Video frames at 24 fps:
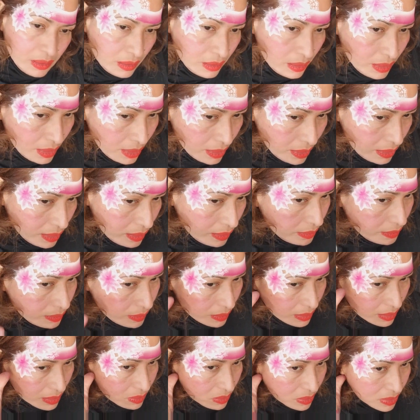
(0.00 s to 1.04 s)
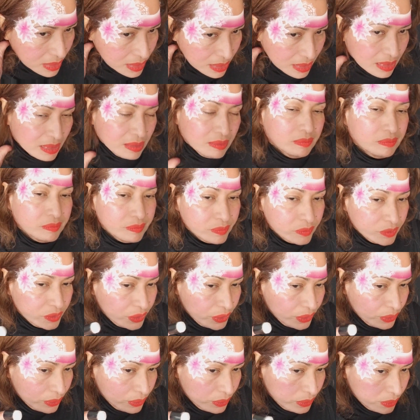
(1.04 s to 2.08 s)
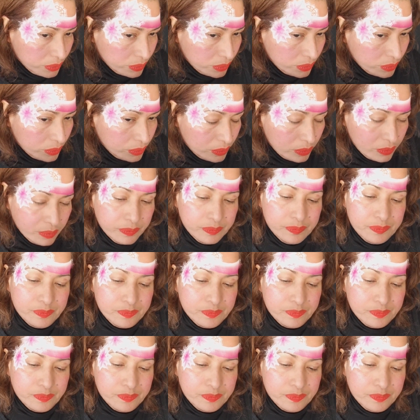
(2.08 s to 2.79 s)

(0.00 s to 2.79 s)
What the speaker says: and I'm gonna do